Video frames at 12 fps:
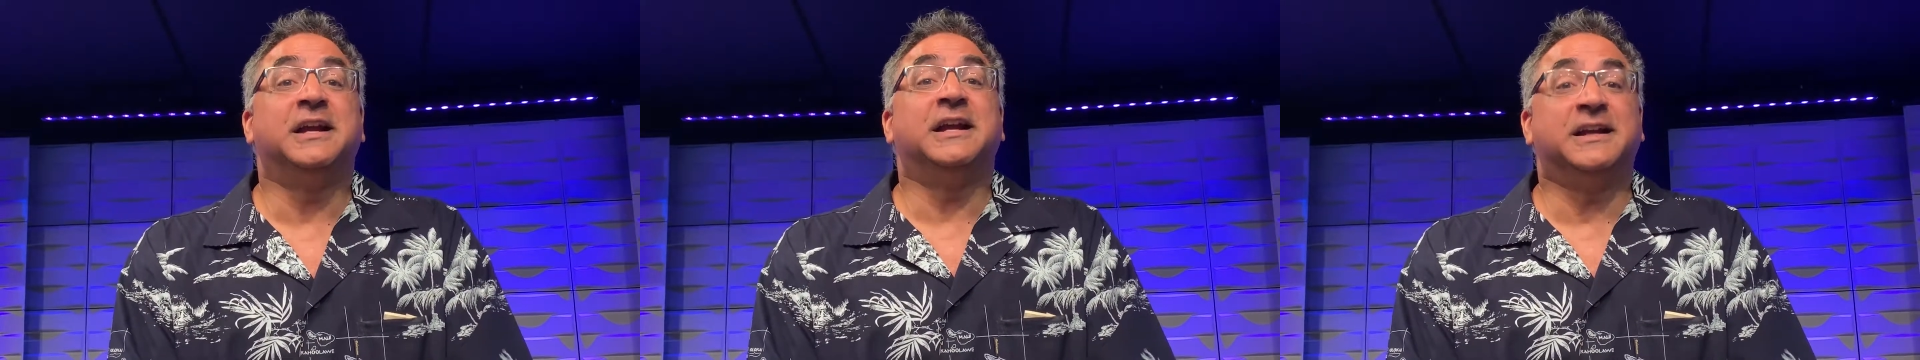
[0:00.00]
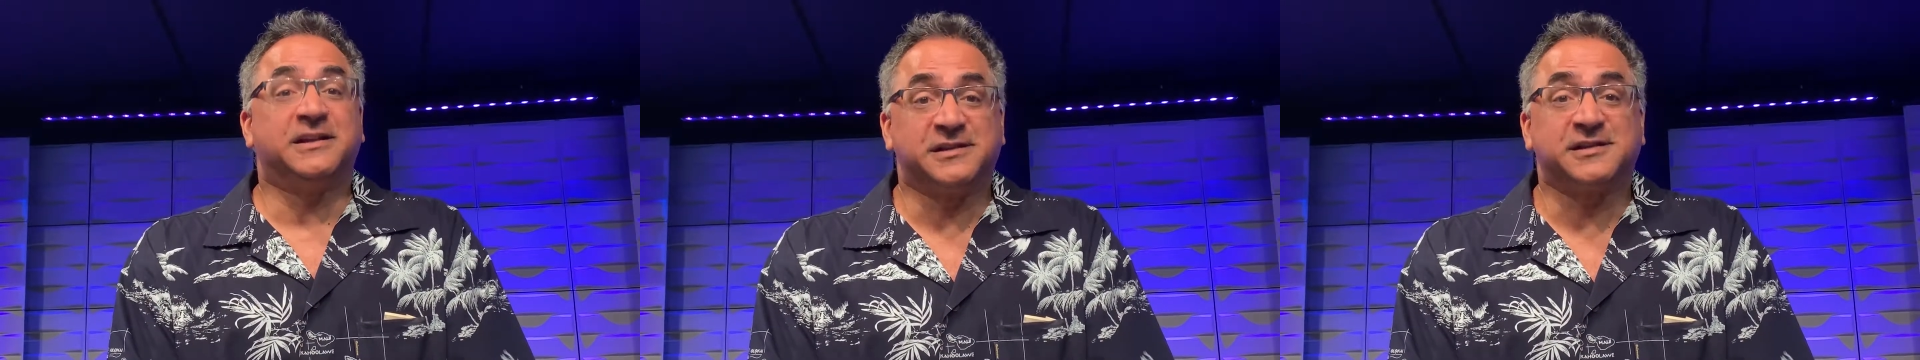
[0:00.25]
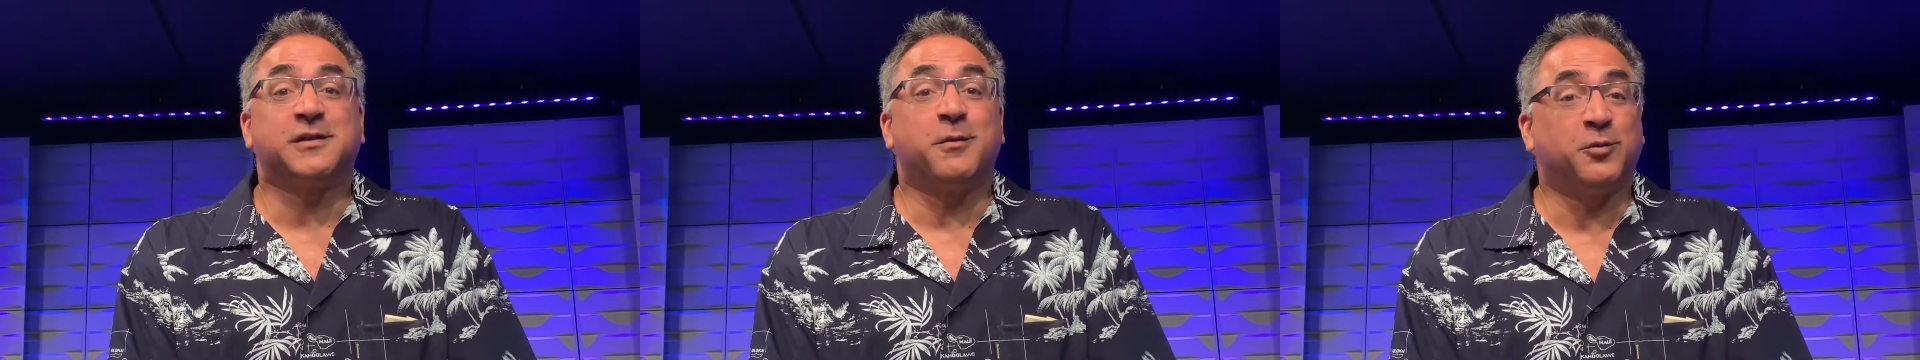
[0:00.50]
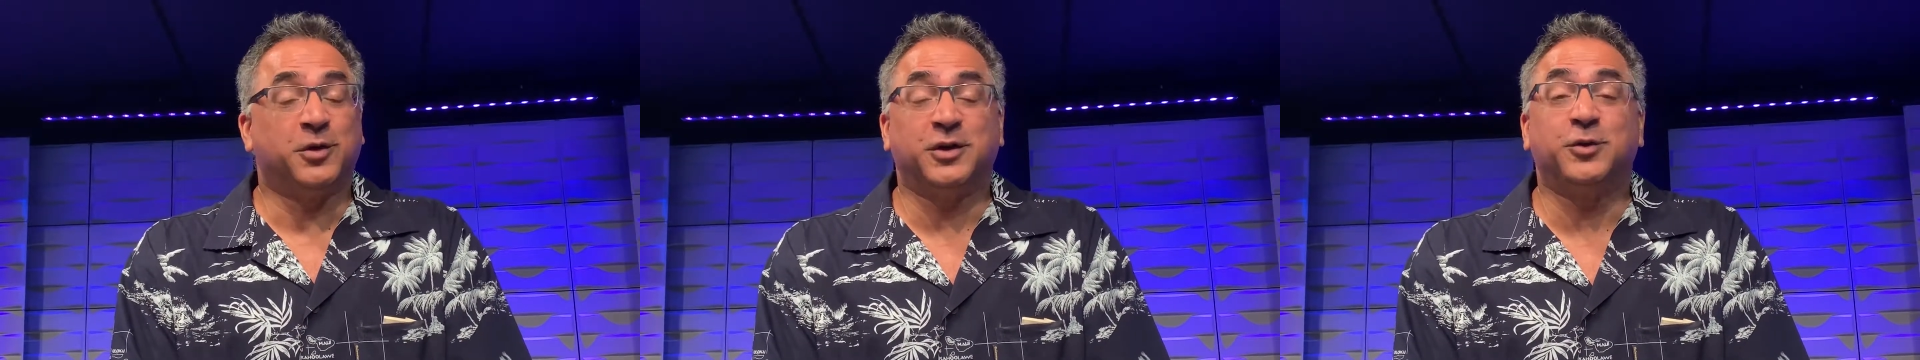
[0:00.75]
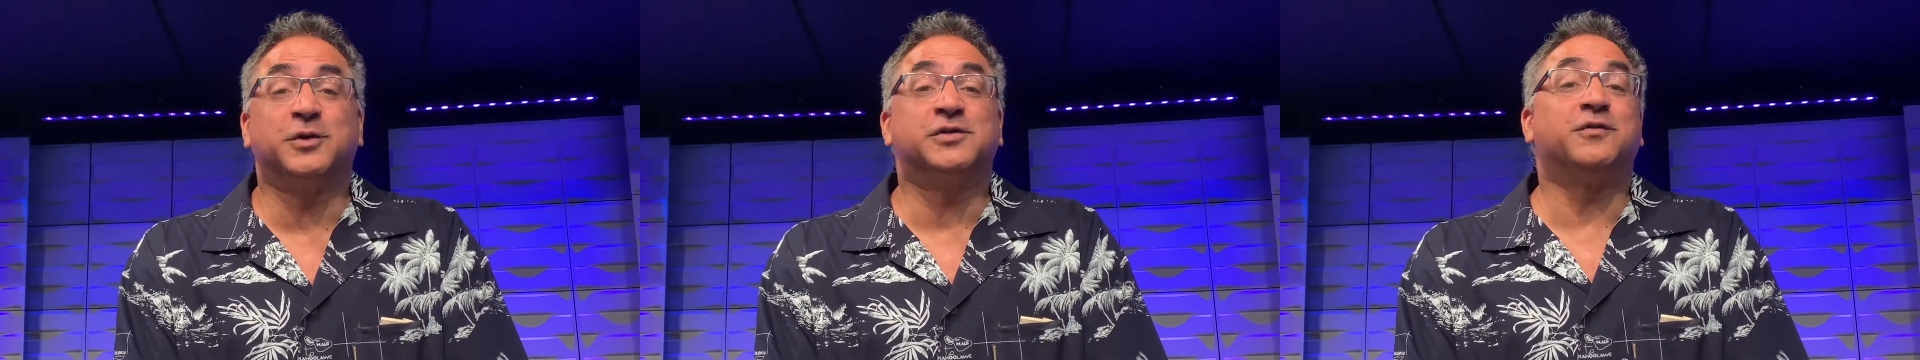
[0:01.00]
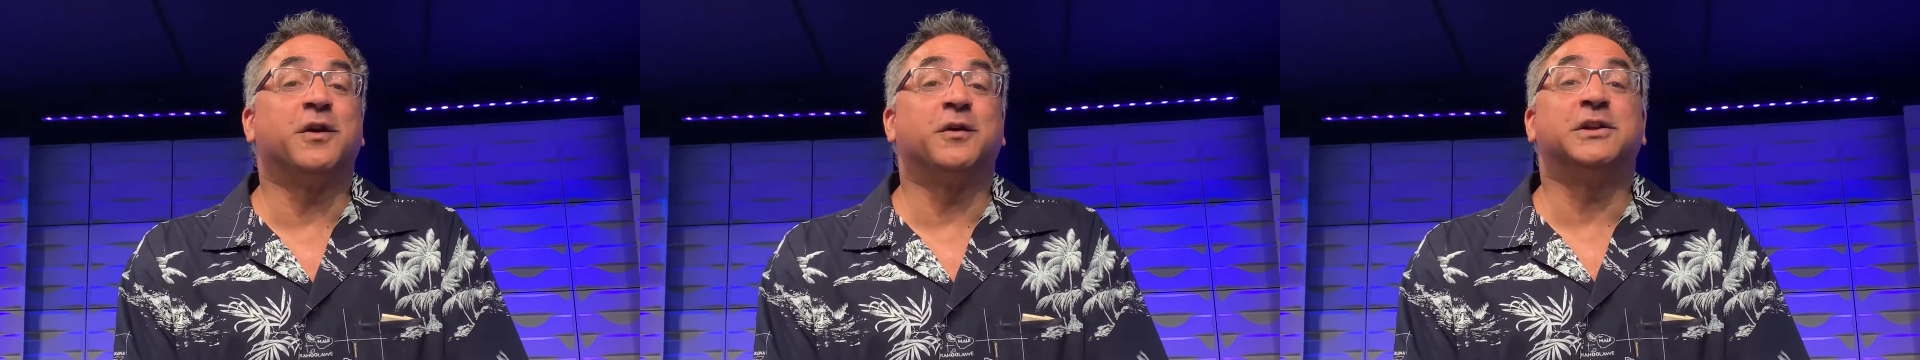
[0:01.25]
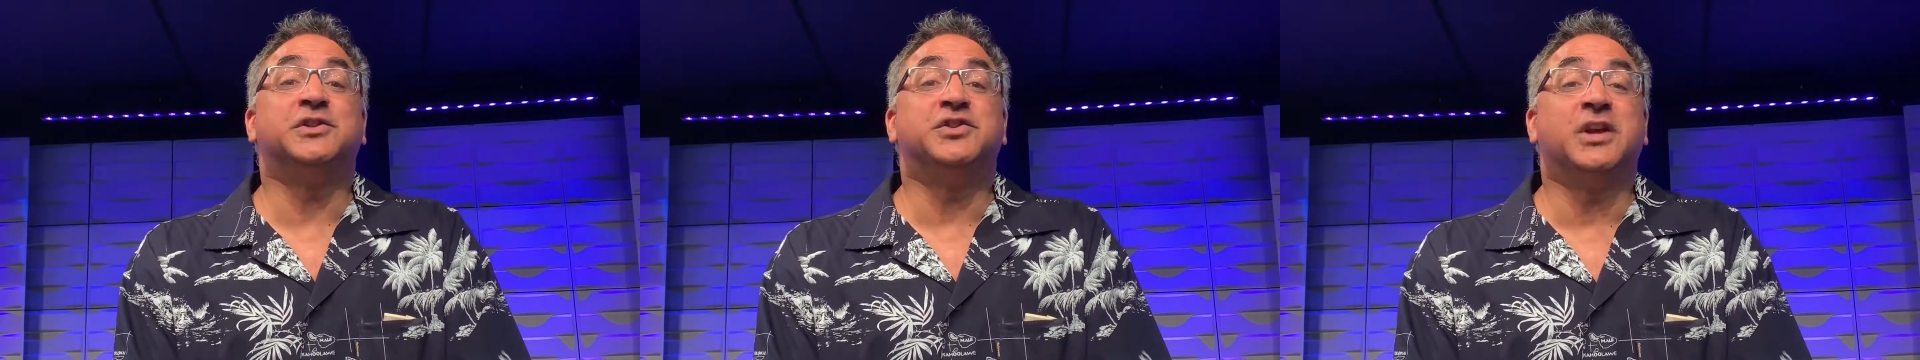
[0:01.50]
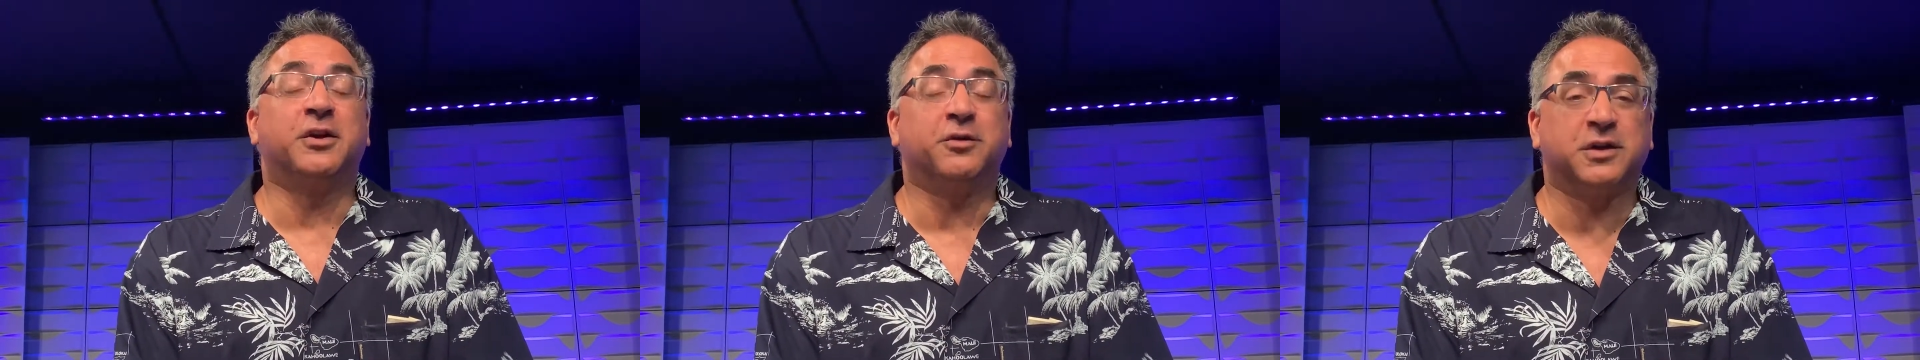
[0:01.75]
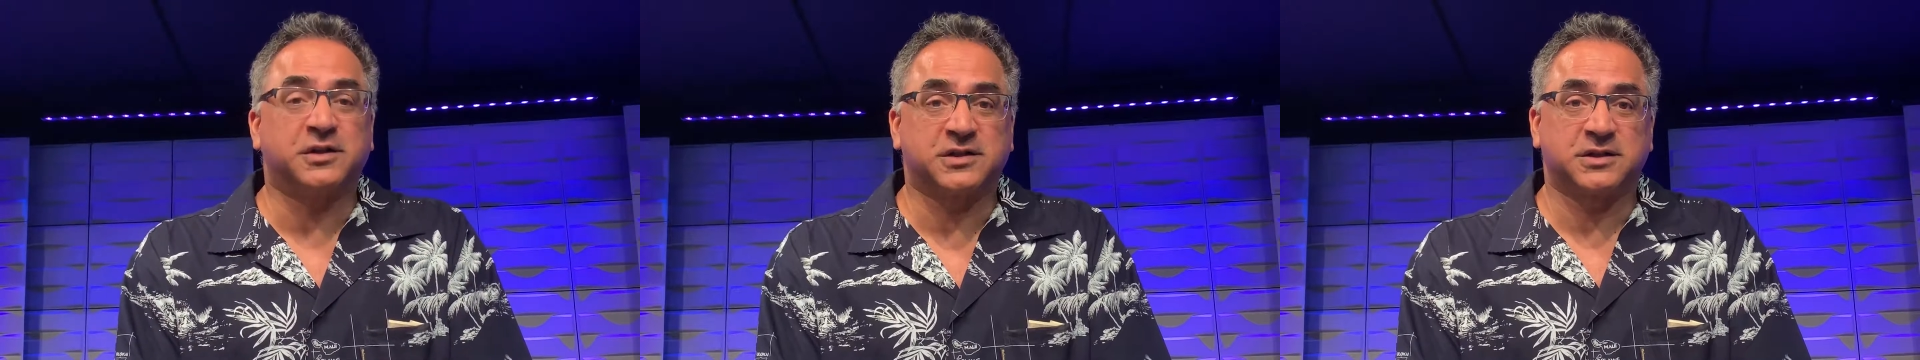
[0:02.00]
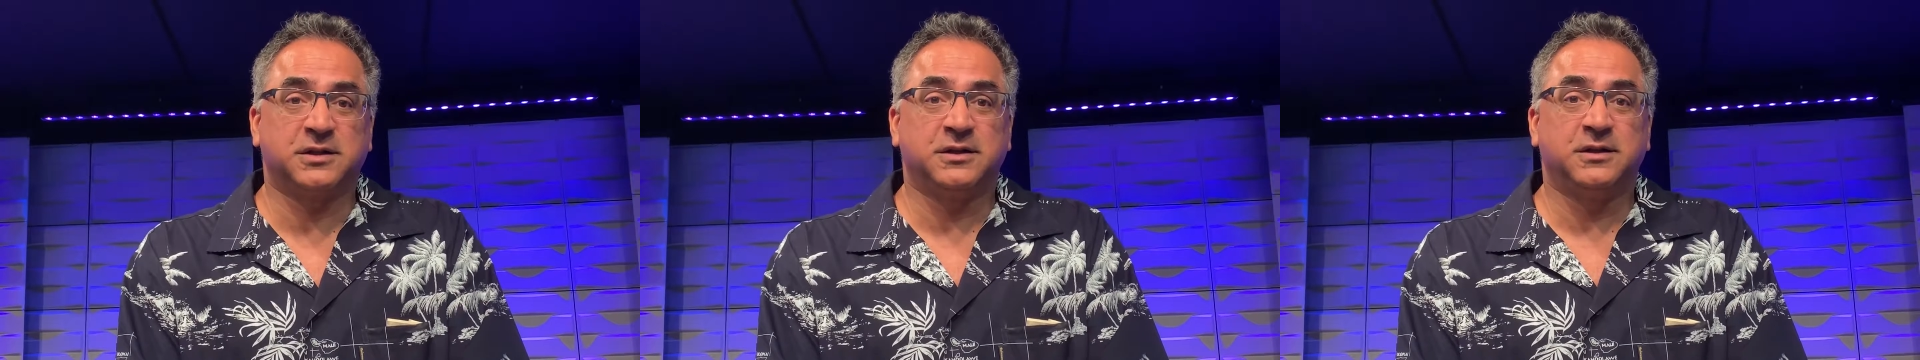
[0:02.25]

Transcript: is someone who is very generous.